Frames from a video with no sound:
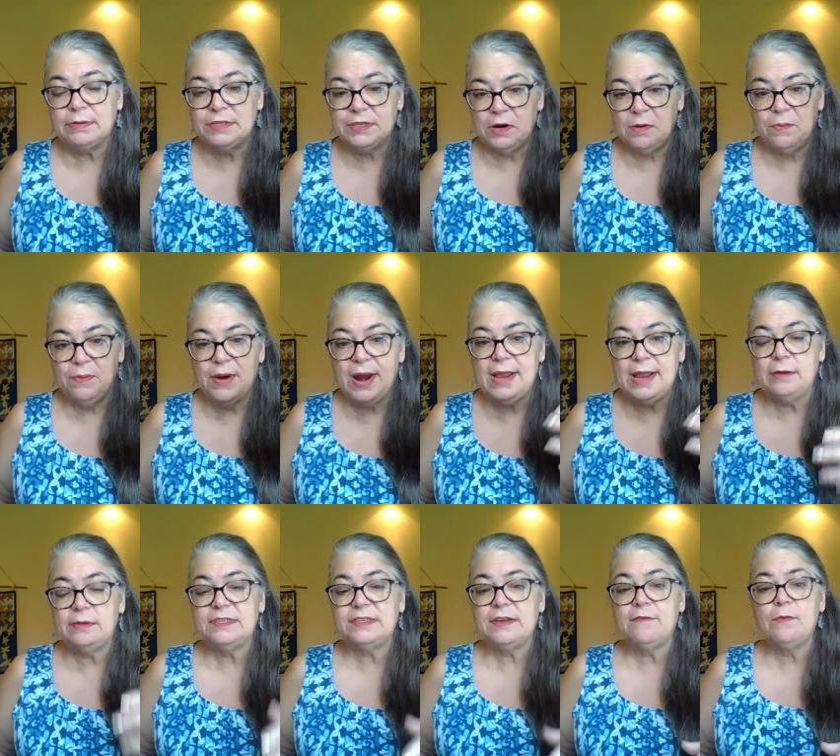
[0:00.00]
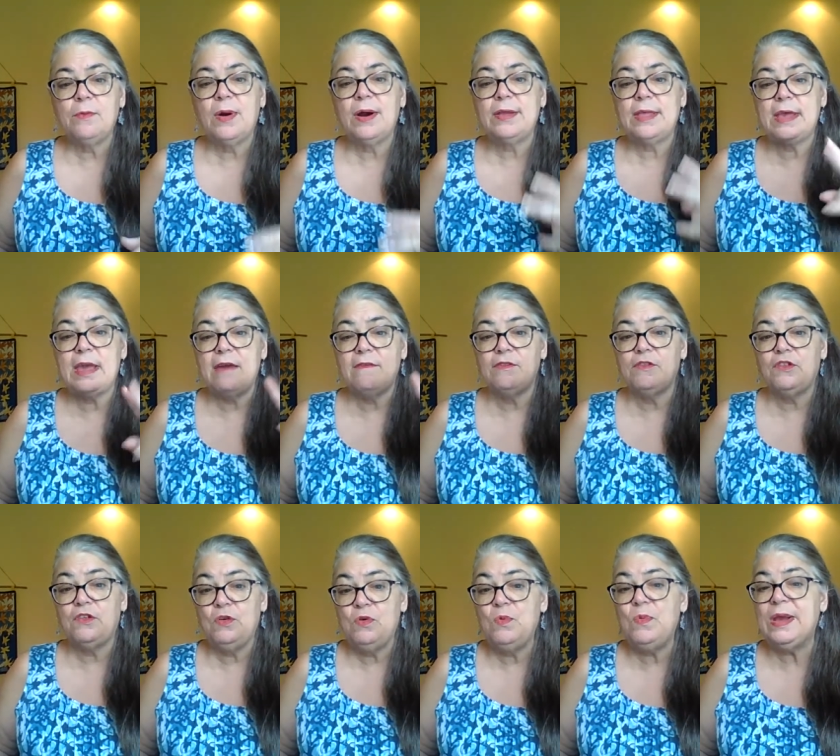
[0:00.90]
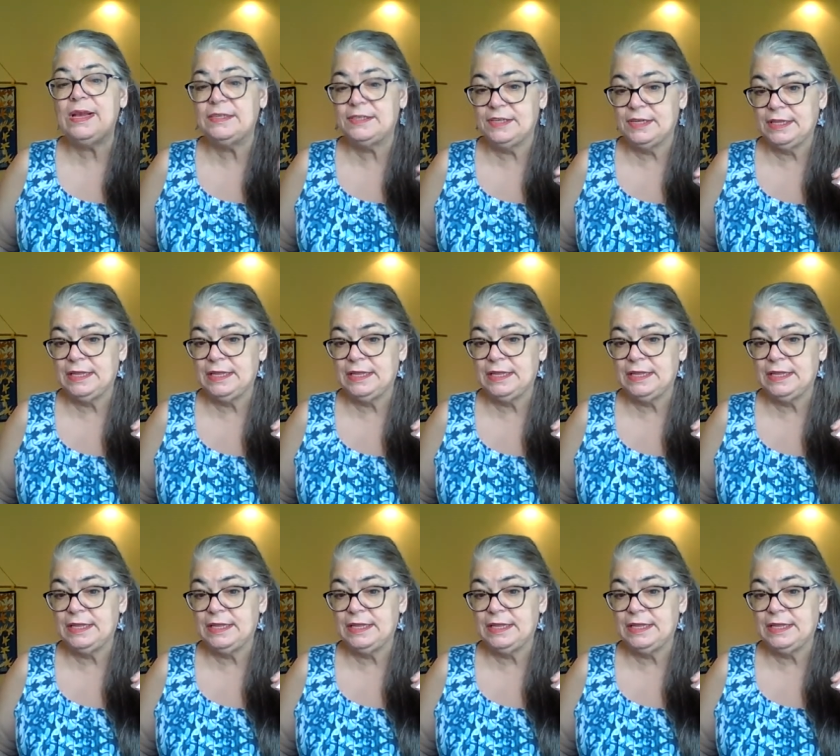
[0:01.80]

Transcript: It was in her brain. It was everywhere. They gave her two weeks